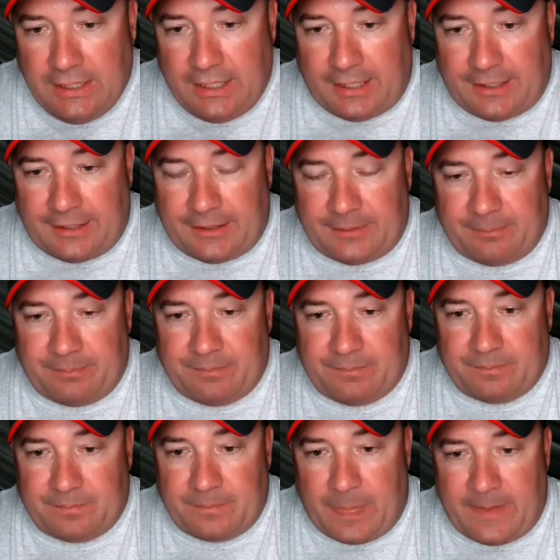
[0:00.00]

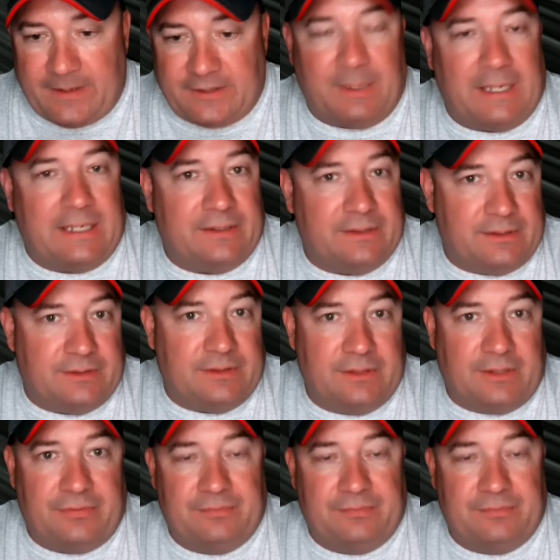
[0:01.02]
he's making